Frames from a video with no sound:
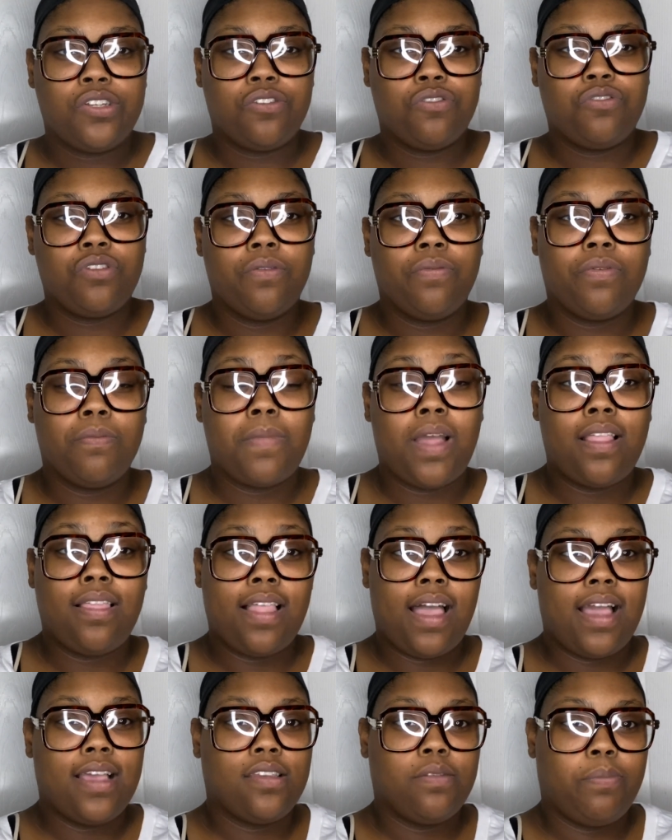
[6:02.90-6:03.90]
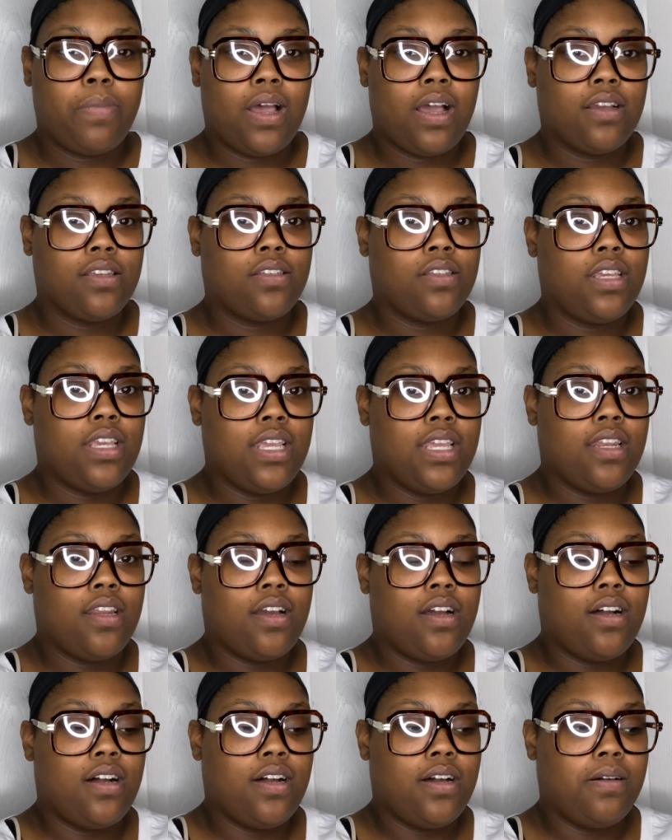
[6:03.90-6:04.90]
Trip from my last box in
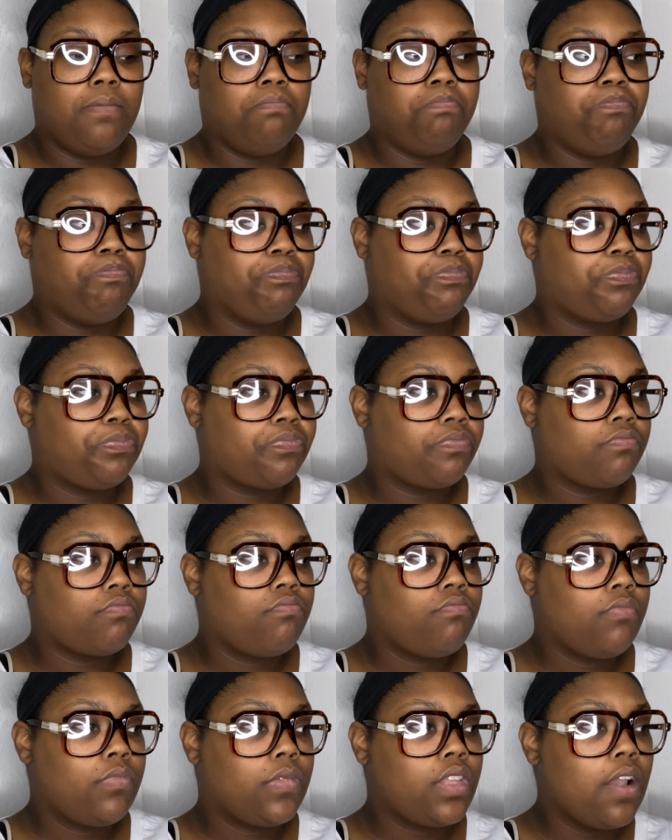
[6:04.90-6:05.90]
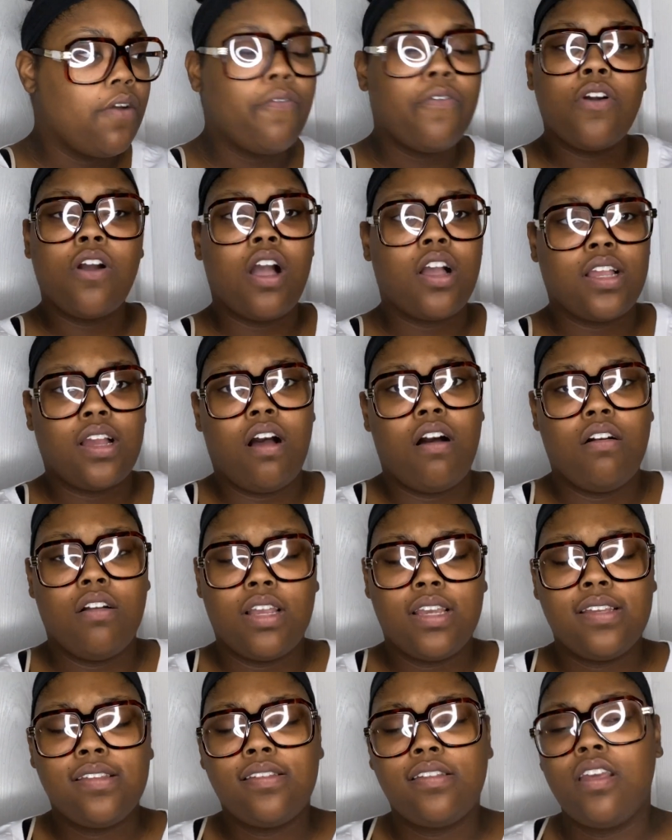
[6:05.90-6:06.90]
for
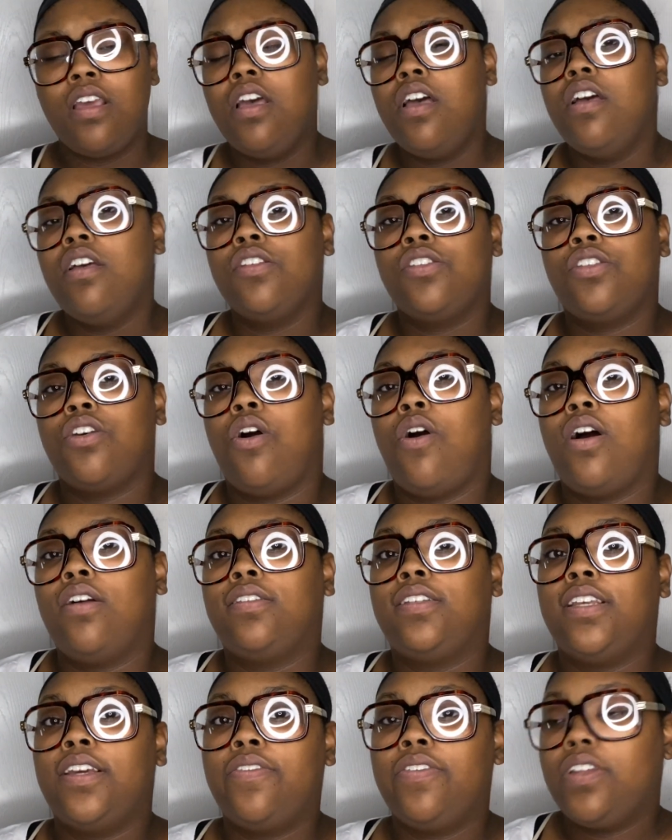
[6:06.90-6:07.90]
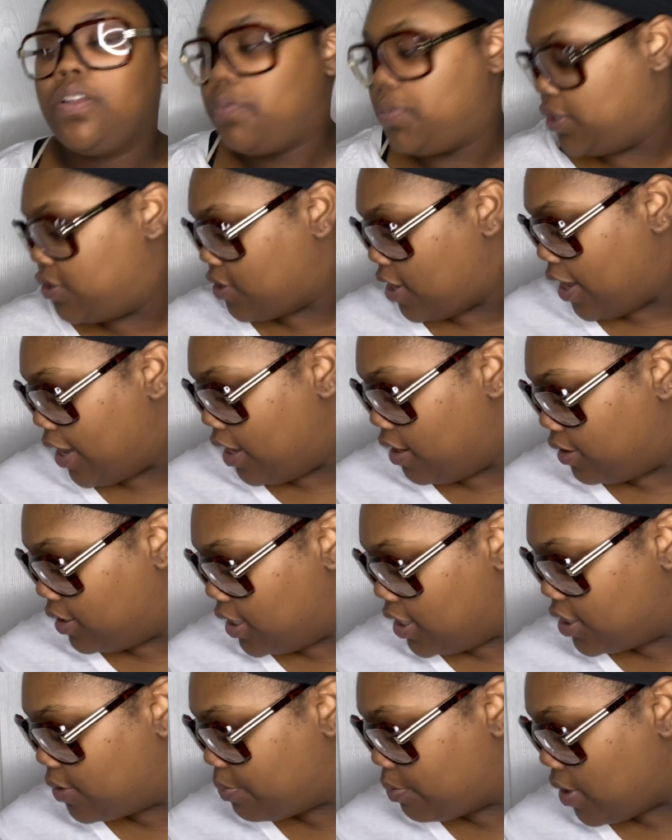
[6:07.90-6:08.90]
August. So I'll definitely be trying out
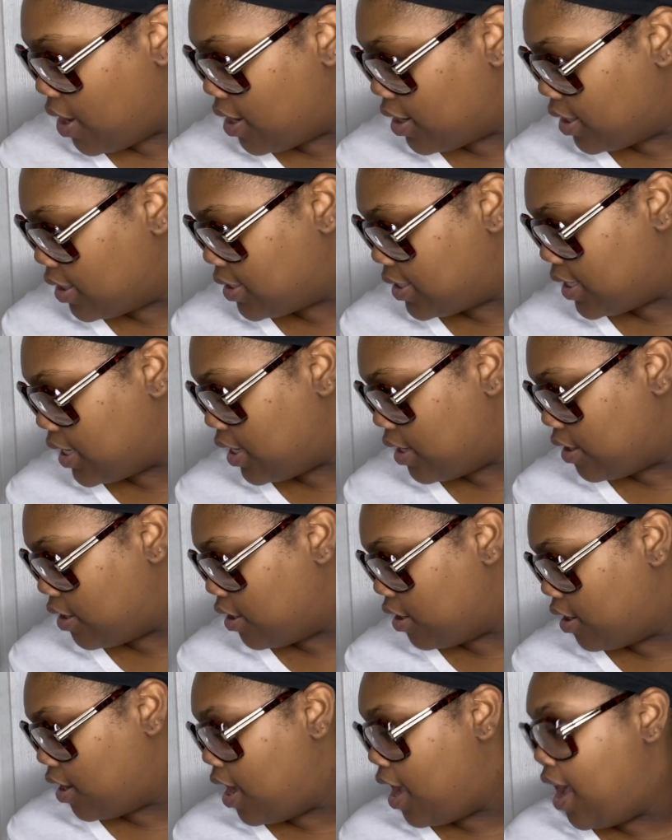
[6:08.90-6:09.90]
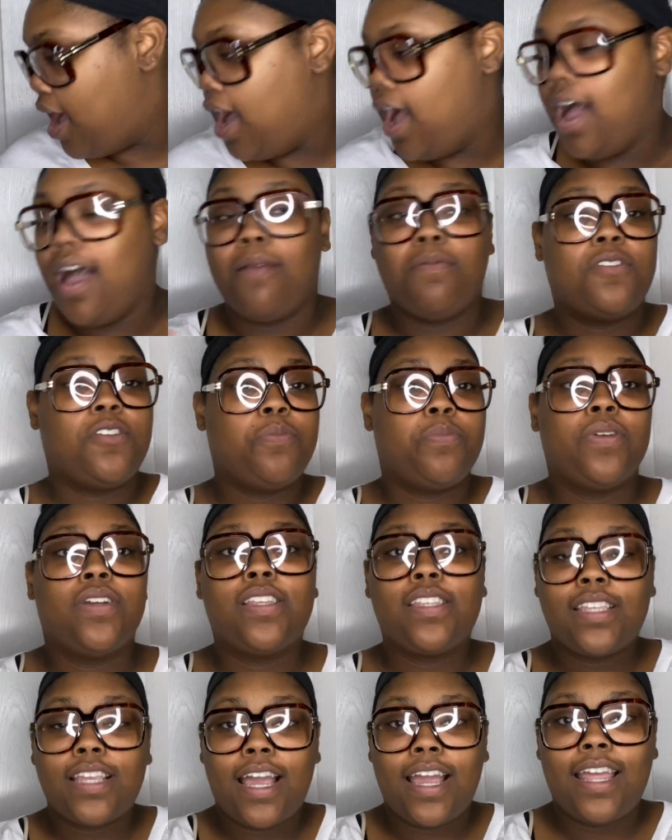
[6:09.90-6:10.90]
these products here. I'm super
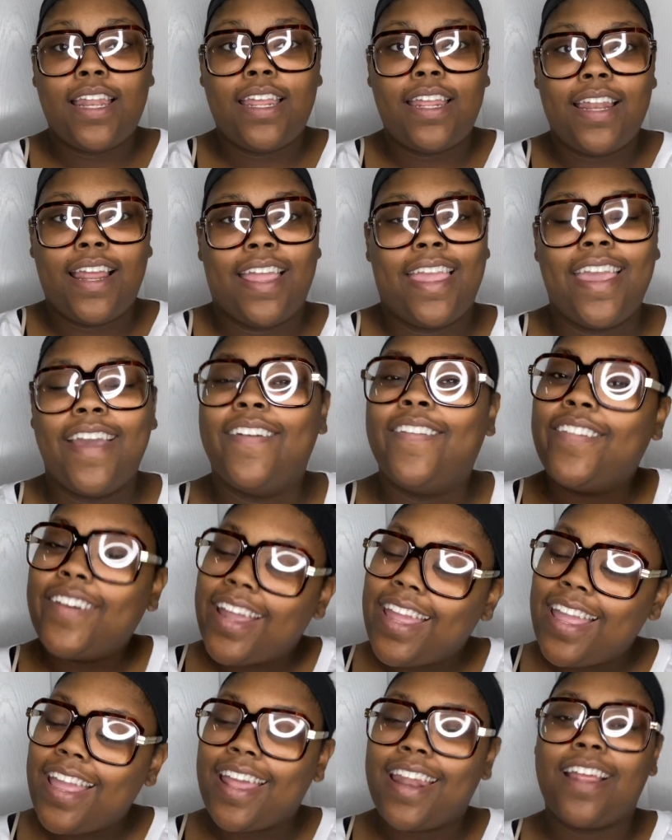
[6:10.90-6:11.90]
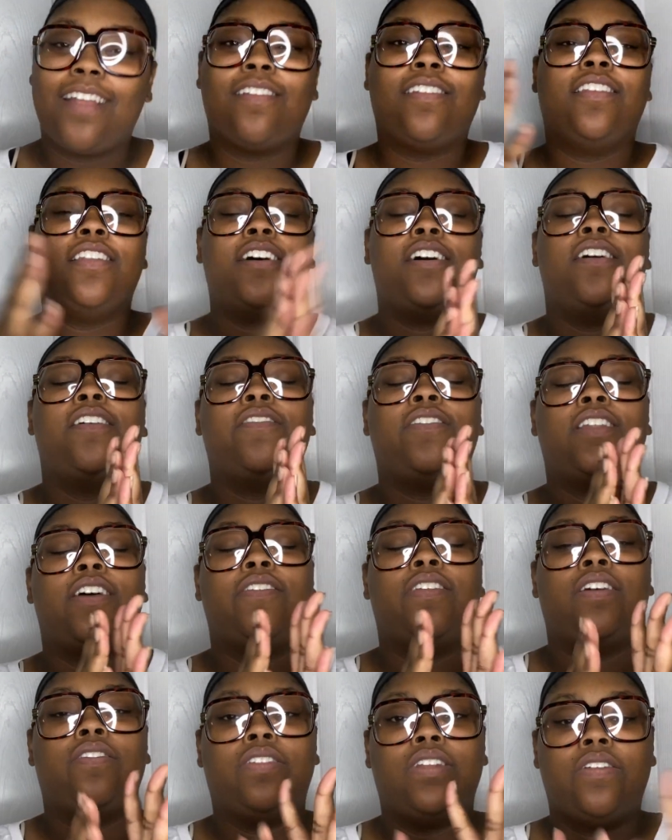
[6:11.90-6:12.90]
excited. I can't wait. And I'd love
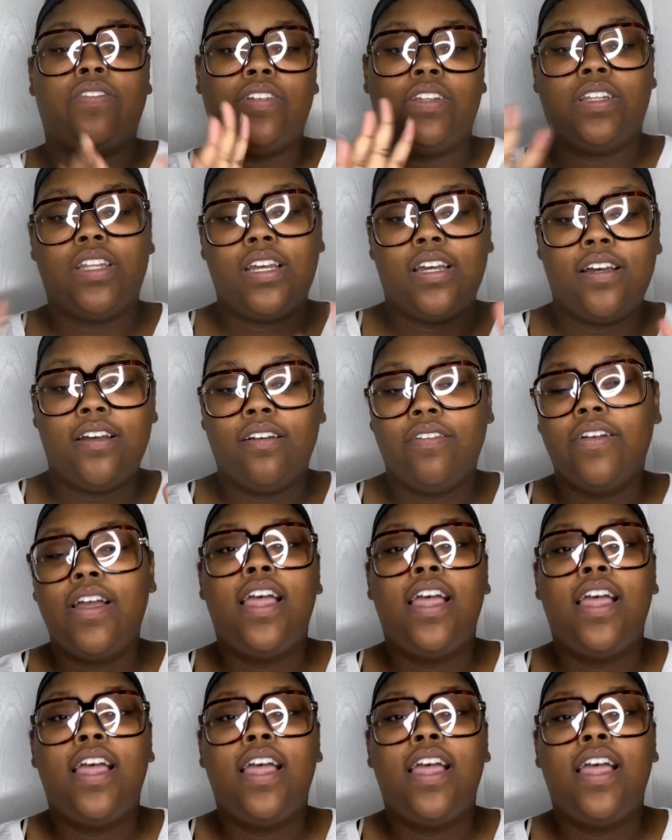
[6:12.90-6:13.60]
to